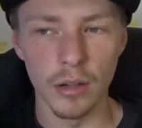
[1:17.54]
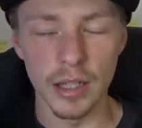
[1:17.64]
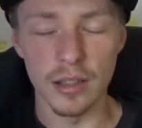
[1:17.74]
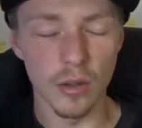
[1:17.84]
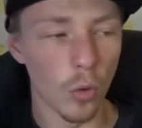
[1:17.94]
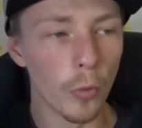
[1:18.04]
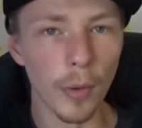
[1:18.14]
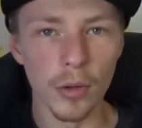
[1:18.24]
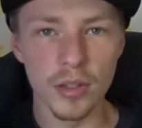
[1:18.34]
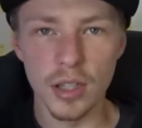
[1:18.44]
It's
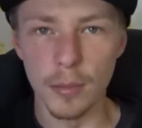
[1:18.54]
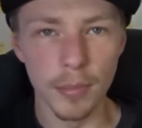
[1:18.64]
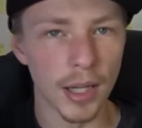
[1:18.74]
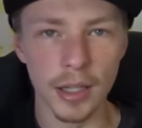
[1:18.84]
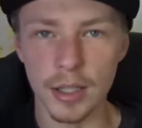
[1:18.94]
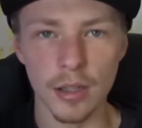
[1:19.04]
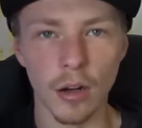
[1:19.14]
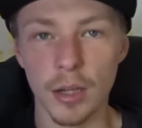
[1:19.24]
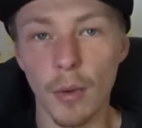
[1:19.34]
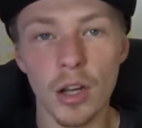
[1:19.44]
almost completely
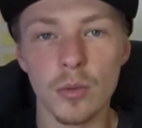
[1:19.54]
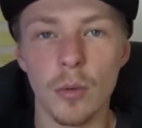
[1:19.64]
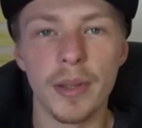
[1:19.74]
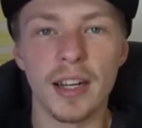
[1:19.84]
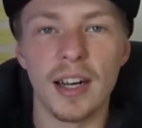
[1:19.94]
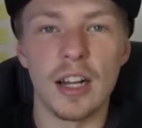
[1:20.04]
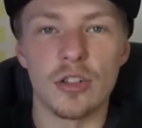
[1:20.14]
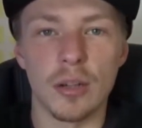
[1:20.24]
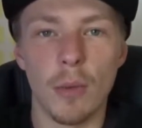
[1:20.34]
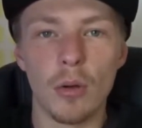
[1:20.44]
silent. It might as well be an
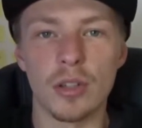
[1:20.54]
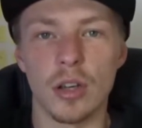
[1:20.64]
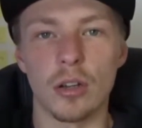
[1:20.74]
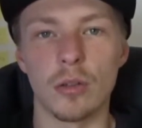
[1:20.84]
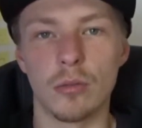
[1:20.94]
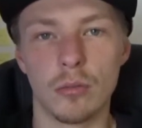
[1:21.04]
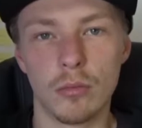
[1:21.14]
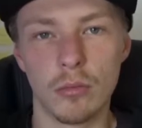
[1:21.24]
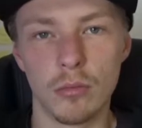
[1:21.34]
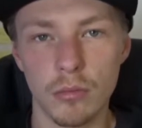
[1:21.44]
electric motorcycle
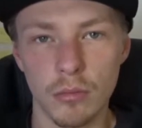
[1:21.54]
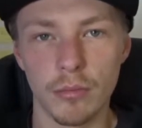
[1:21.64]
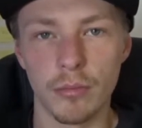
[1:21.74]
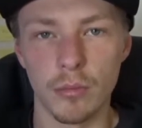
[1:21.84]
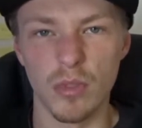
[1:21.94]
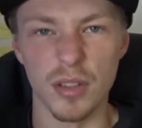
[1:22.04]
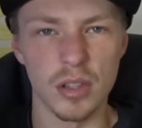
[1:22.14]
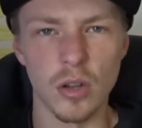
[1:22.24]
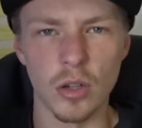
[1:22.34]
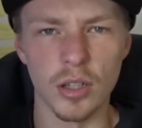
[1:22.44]
with the
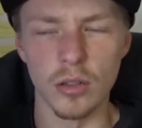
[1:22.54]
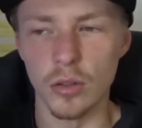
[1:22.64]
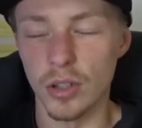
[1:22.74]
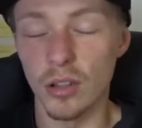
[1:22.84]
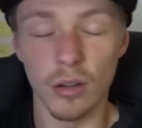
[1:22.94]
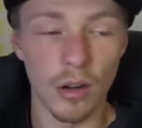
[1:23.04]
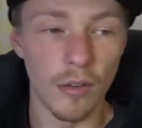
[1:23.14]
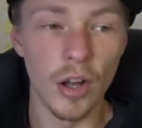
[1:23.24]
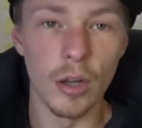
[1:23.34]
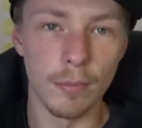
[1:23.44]
stock exhaust.
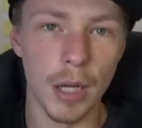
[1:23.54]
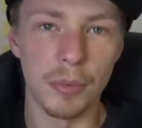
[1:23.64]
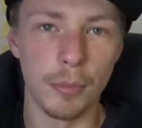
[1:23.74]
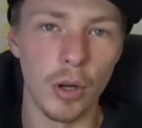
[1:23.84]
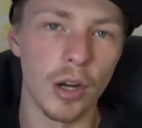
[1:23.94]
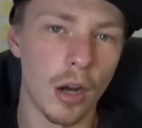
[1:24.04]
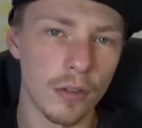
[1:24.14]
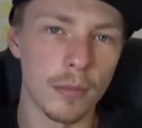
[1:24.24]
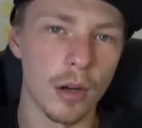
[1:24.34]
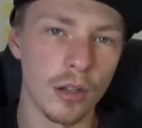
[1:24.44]
I've heard people putting
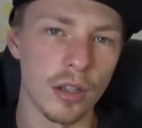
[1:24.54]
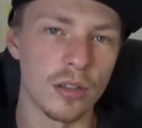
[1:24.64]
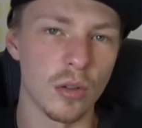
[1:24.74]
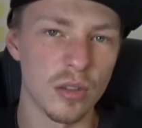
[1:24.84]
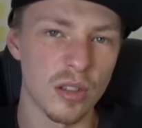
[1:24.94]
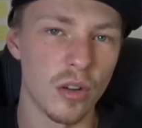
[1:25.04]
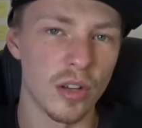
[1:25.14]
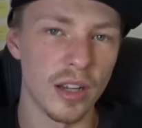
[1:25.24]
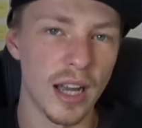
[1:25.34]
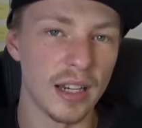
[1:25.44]
aftermarket exhausts on
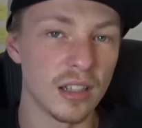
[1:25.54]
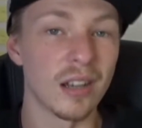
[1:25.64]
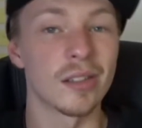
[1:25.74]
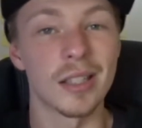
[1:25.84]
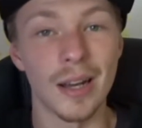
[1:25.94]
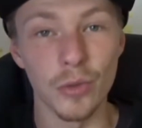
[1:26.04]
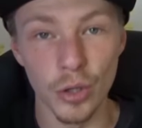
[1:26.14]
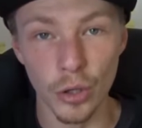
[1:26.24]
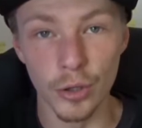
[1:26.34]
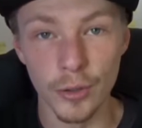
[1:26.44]
it and it does sound
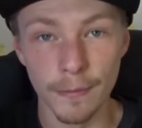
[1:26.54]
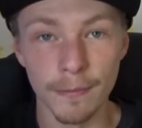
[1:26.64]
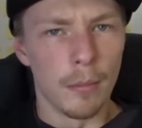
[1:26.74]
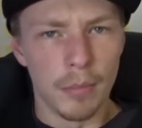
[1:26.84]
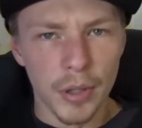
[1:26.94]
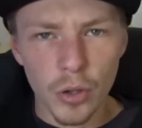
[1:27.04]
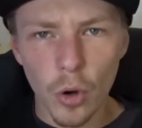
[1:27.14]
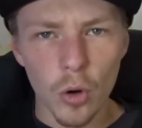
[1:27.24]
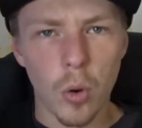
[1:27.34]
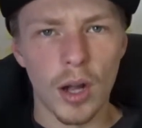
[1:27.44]
good, but
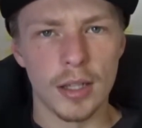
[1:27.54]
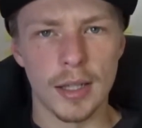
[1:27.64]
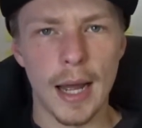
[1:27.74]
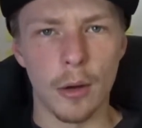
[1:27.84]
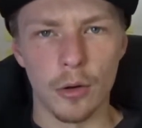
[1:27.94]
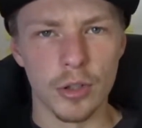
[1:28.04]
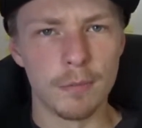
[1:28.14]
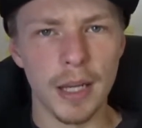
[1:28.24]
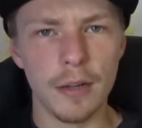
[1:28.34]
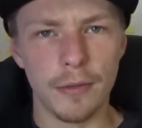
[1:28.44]
not quite as loud or as
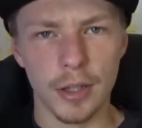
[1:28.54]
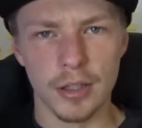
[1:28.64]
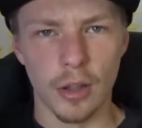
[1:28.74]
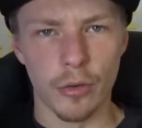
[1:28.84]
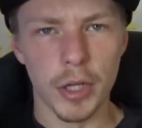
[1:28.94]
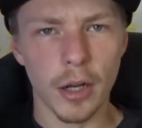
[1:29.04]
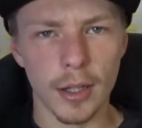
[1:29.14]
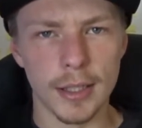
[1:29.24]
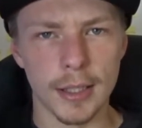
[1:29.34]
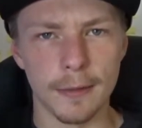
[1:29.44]
beefy as the
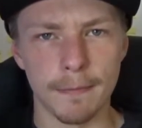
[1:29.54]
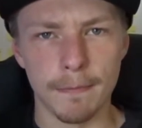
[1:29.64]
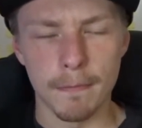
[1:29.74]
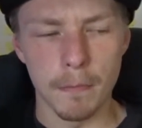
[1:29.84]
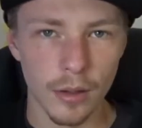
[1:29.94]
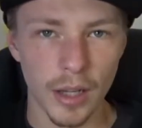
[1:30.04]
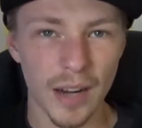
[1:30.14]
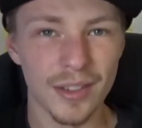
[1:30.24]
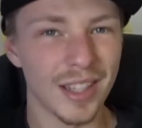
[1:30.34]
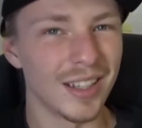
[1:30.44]
390. I
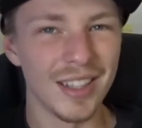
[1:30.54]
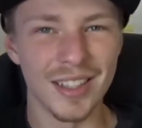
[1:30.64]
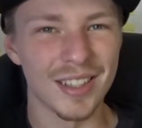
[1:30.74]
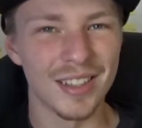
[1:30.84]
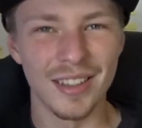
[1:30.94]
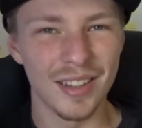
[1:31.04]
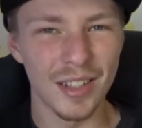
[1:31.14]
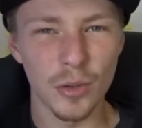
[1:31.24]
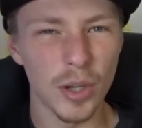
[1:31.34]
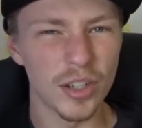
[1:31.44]
have to say this
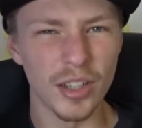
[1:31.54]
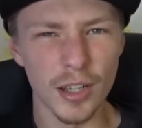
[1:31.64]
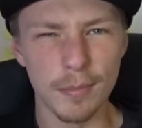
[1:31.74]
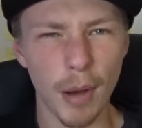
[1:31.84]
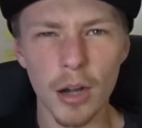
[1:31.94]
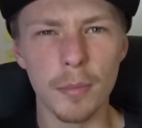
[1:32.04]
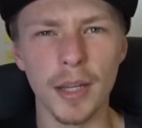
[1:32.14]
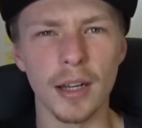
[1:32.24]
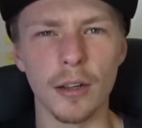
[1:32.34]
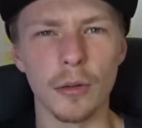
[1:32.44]
question does bug
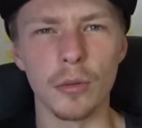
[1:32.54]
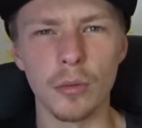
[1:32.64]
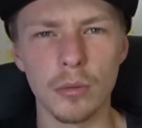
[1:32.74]
me a little,